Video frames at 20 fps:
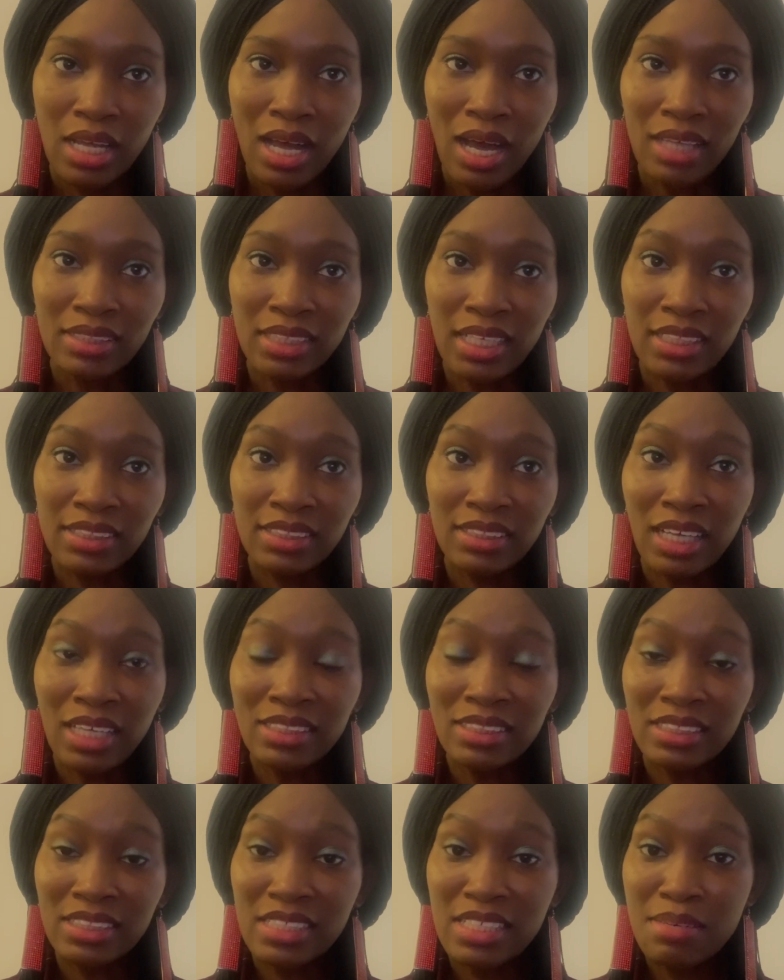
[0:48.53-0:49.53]
As I
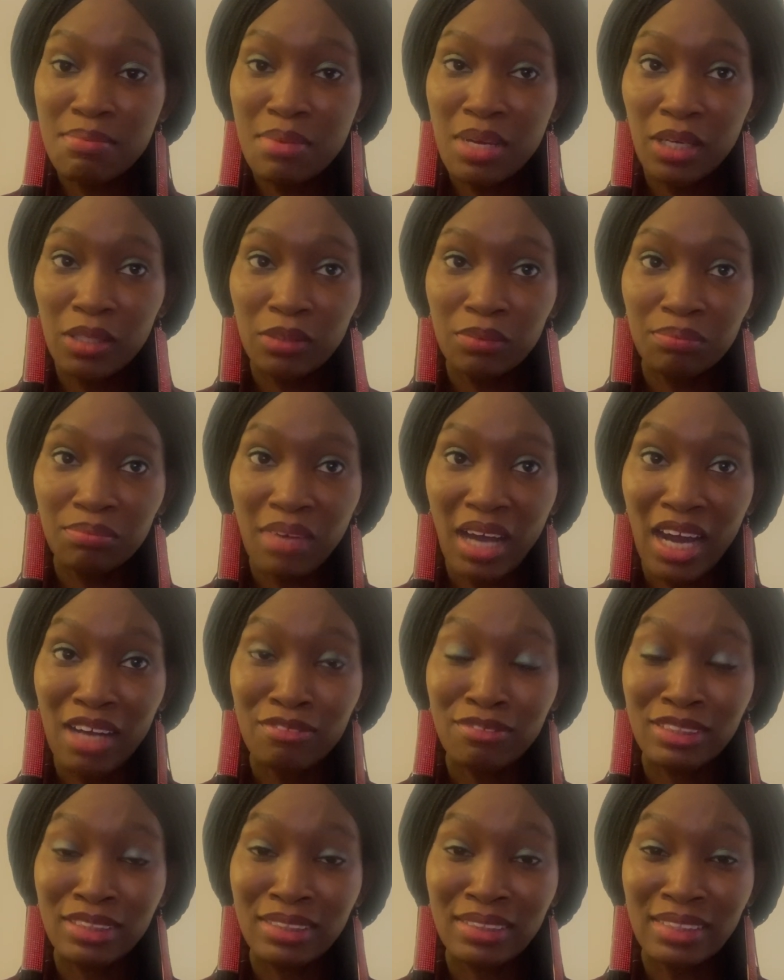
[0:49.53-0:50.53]
sent the email, I
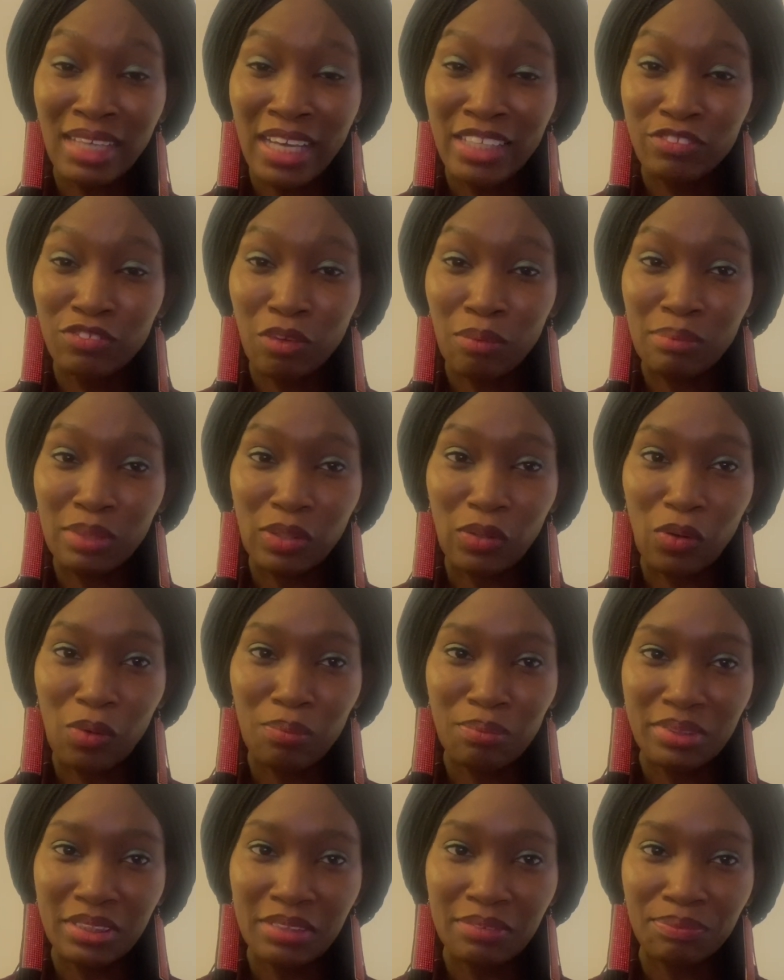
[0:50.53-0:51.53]
resigned from the
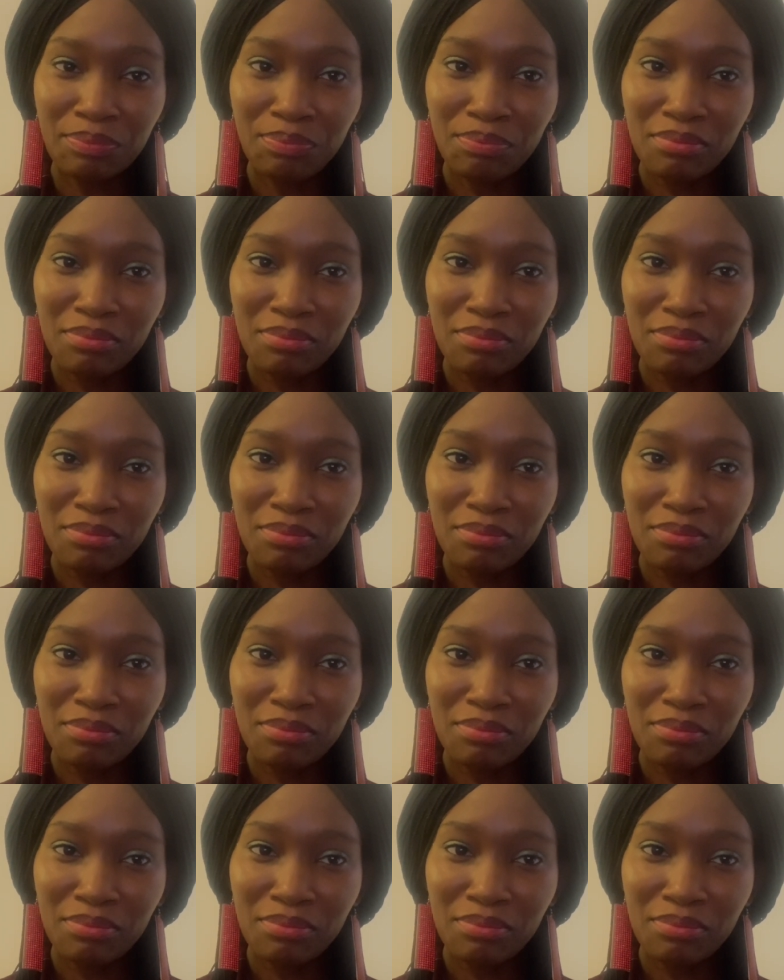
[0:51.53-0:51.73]
company.